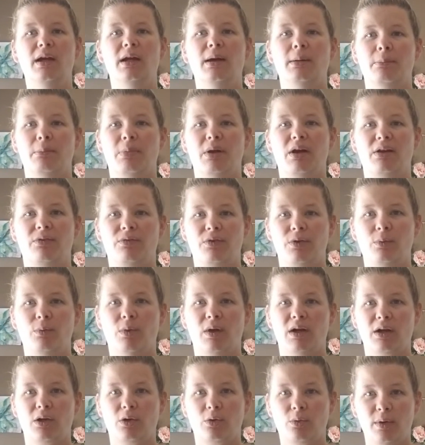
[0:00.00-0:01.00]
But if you want
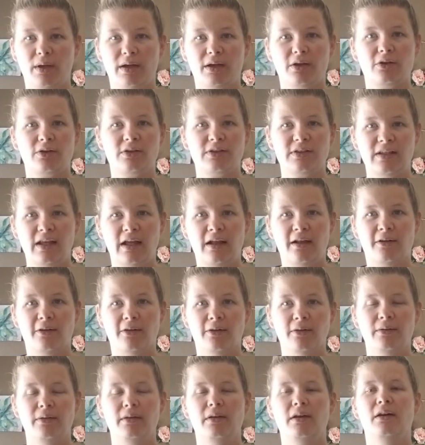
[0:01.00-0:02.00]
a quicker
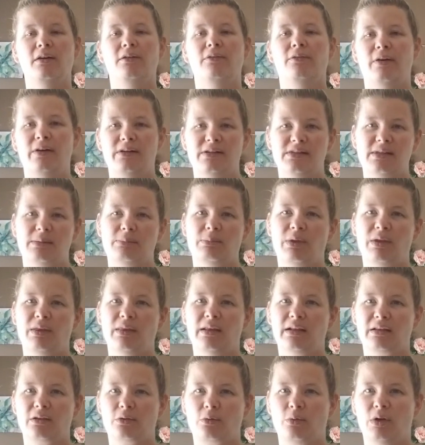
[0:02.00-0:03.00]
sell, find something
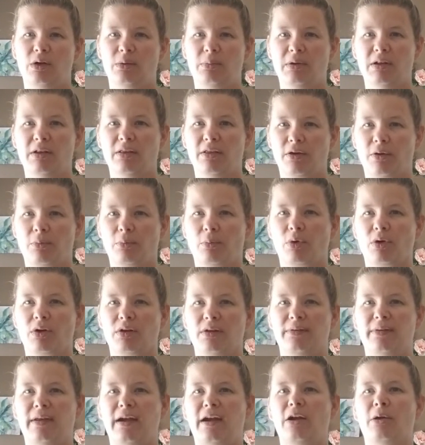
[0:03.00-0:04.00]
that's going to be a little more
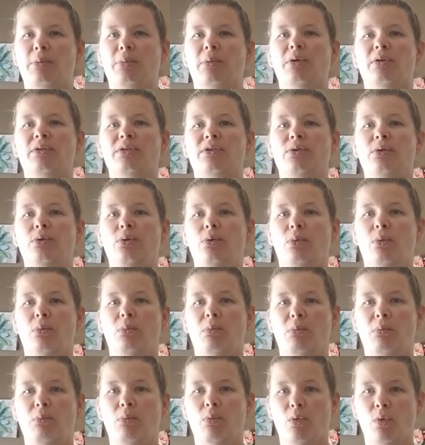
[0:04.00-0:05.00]
desirable to
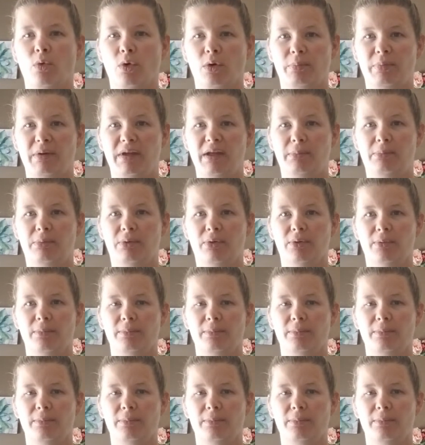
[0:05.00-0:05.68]
more people.